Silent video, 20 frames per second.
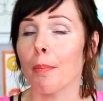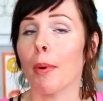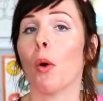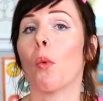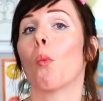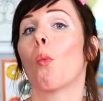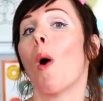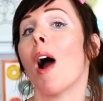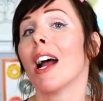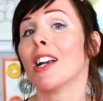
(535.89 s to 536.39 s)

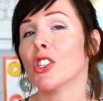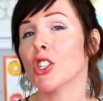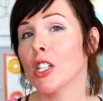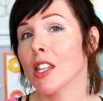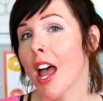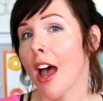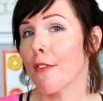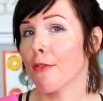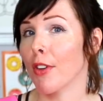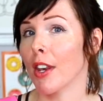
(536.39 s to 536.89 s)
But watching
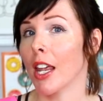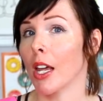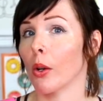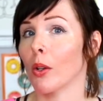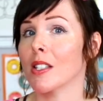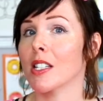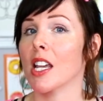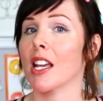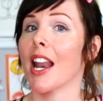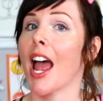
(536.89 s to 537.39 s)
that video
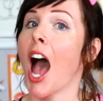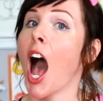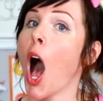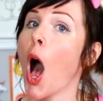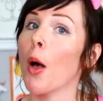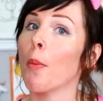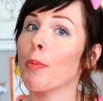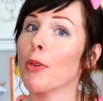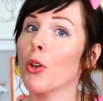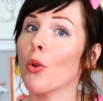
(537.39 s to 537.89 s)
is going to
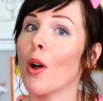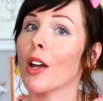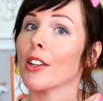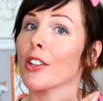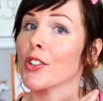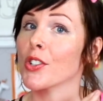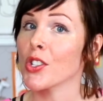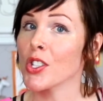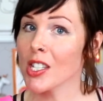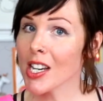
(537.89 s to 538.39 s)
help you
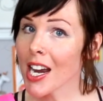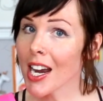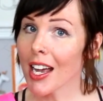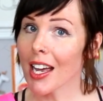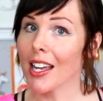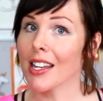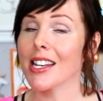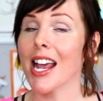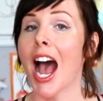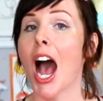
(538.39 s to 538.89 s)

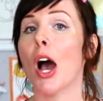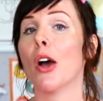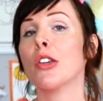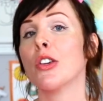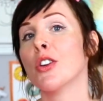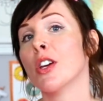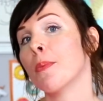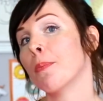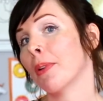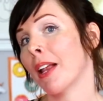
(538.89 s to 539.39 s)
understand how
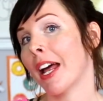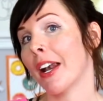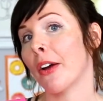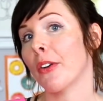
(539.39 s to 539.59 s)
you can plan